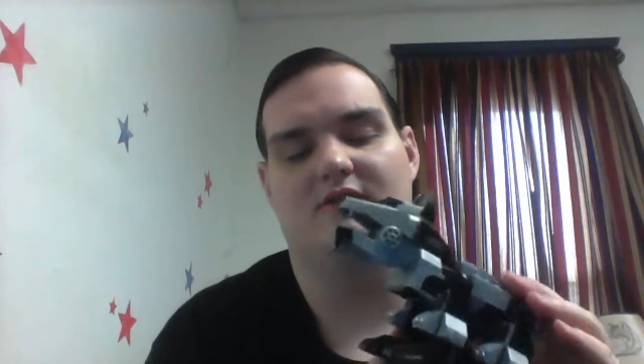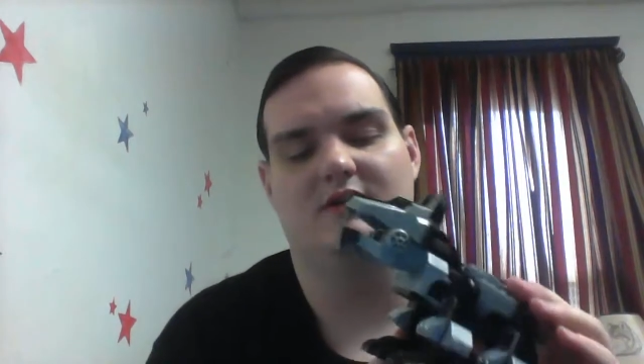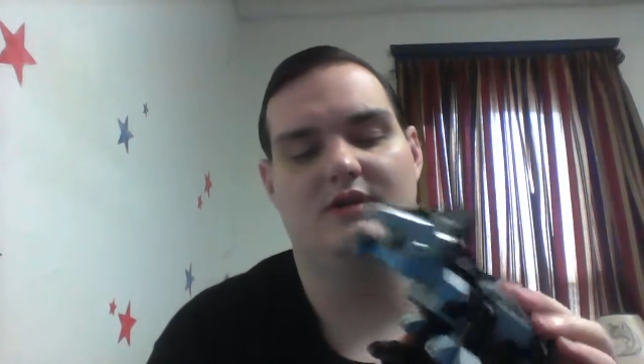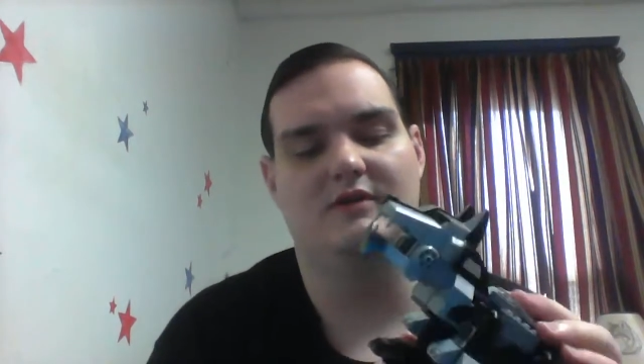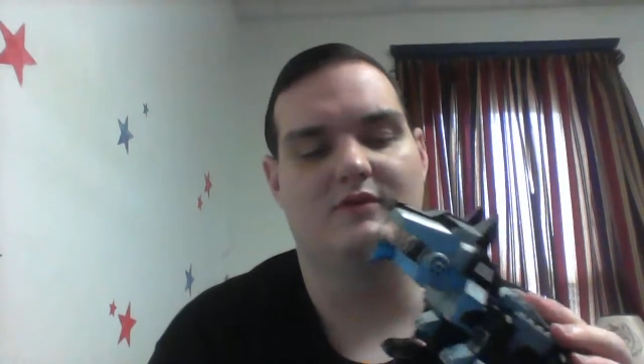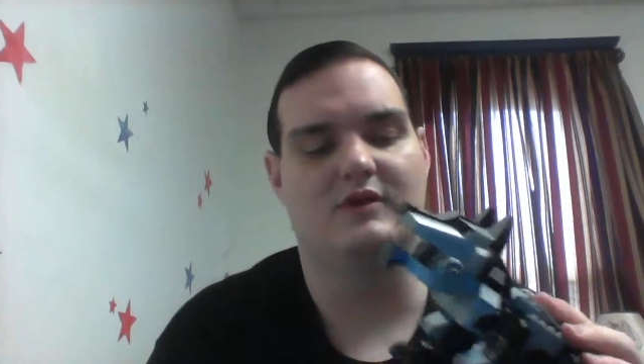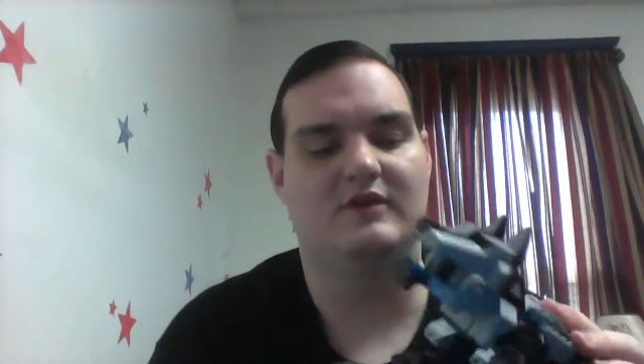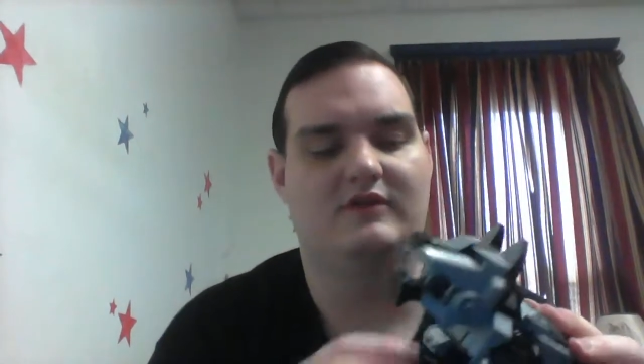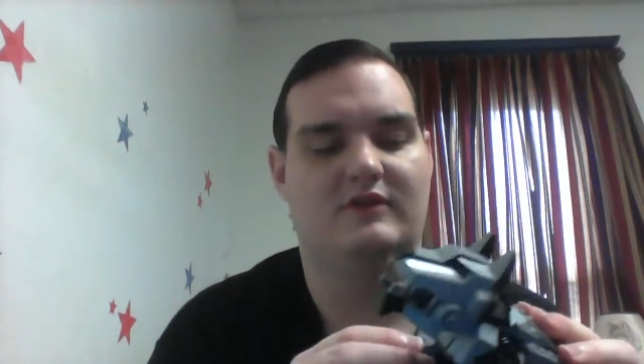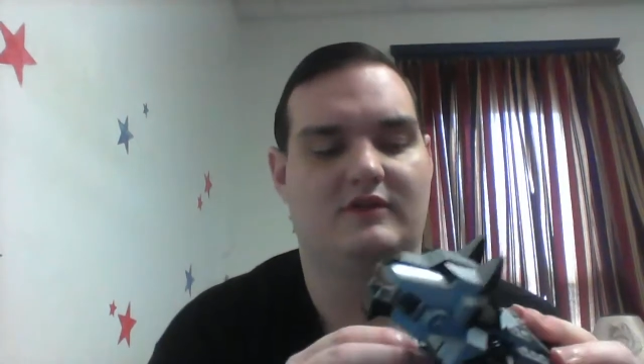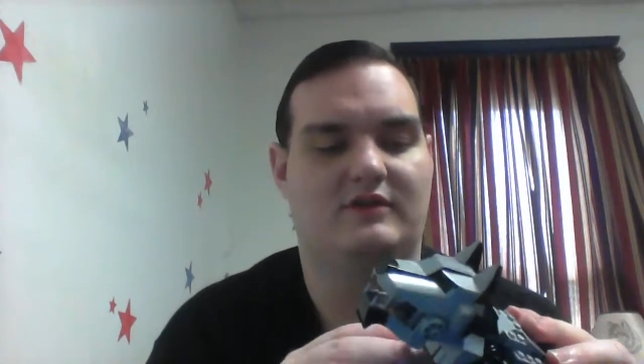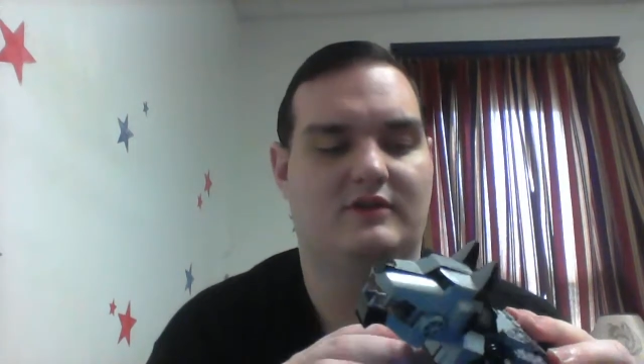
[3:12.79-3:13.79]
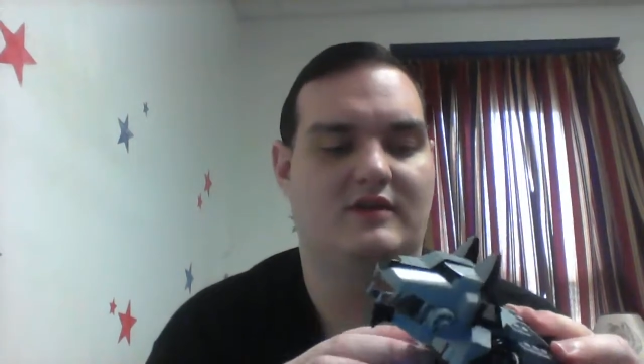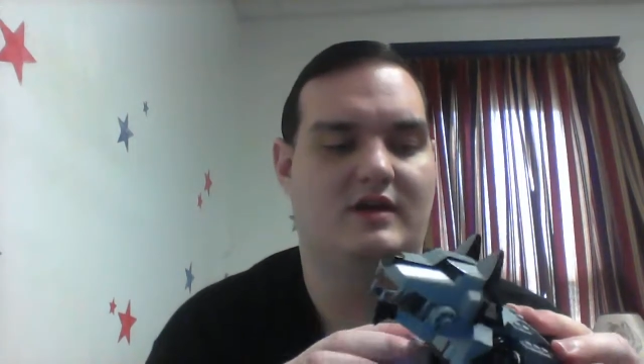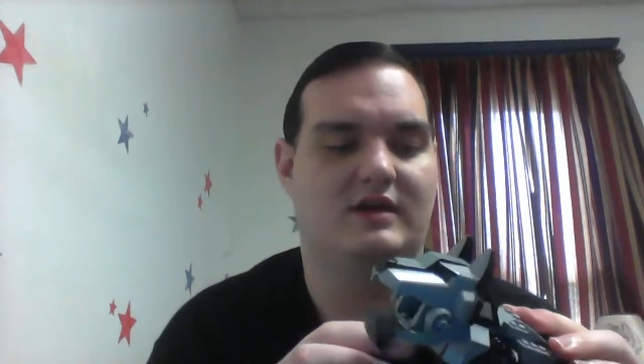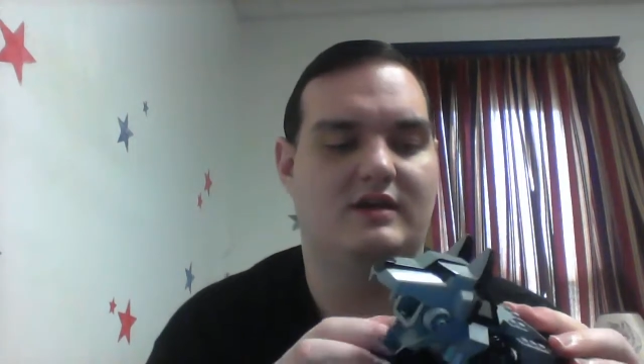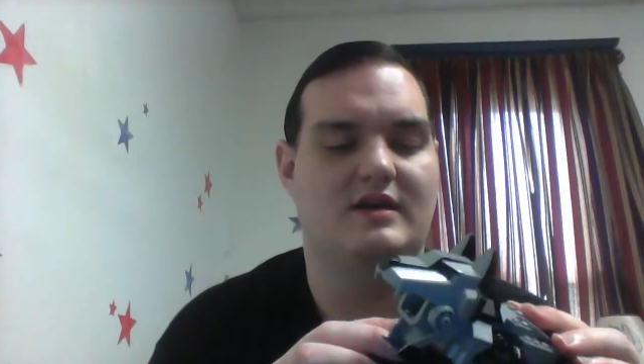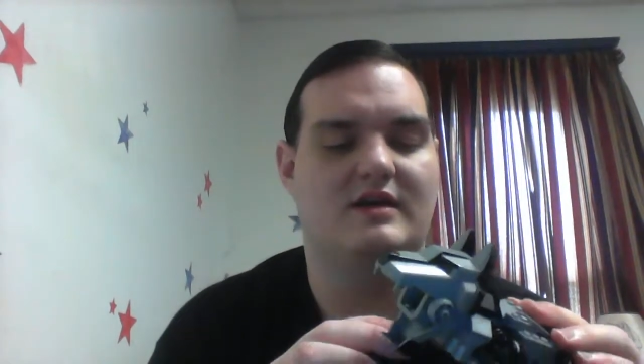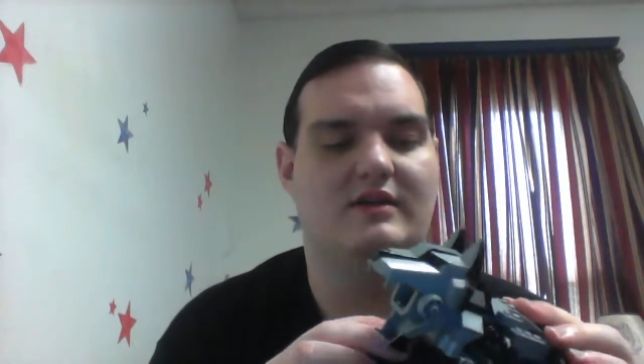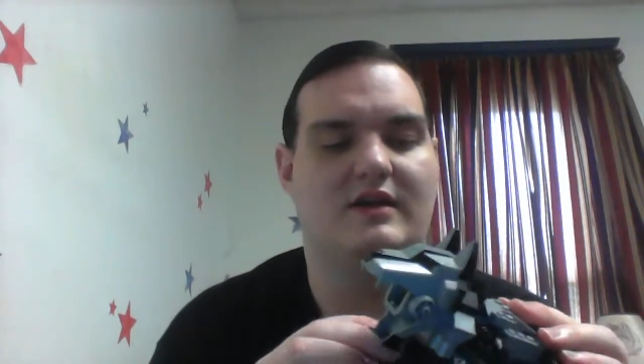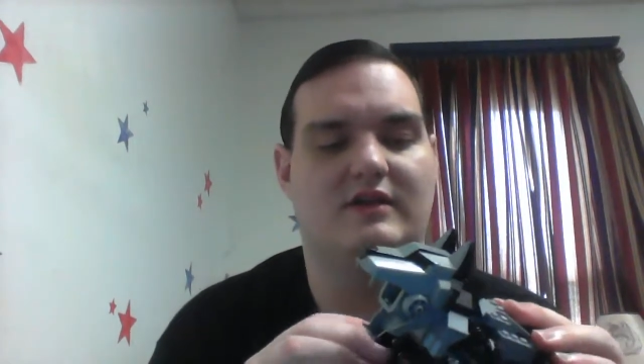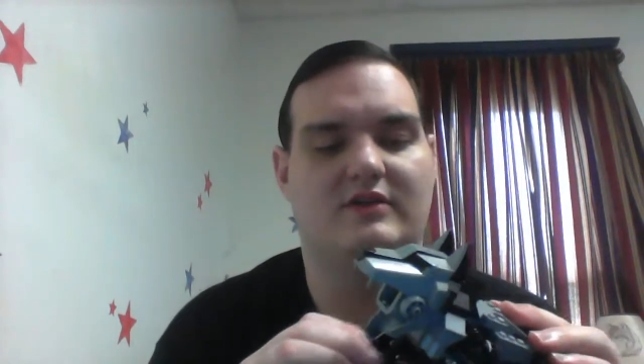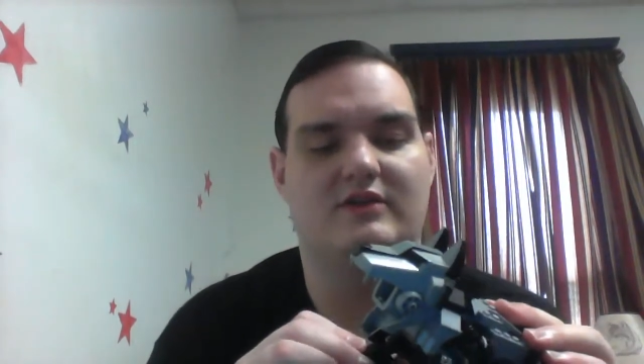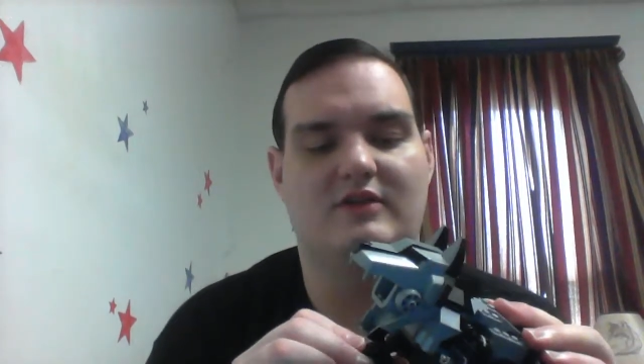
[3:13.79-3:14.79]
Anyways, I kind of
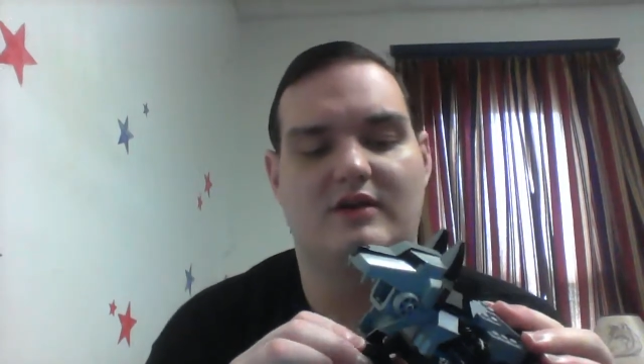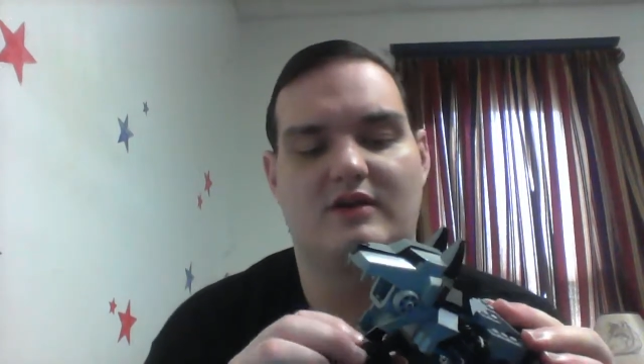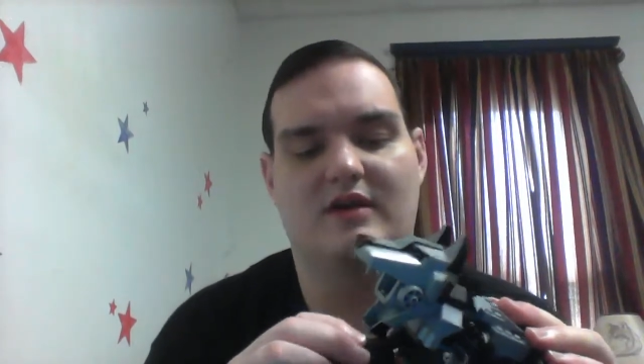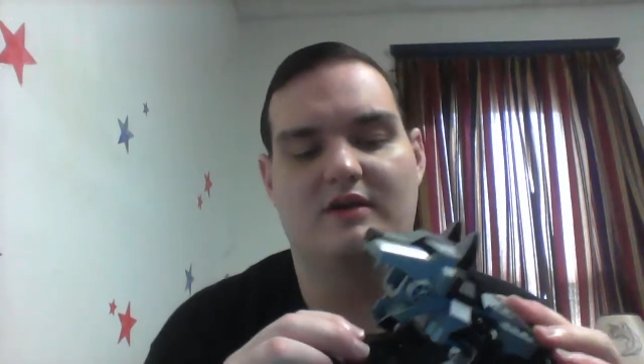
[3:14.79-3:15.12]
like the dog.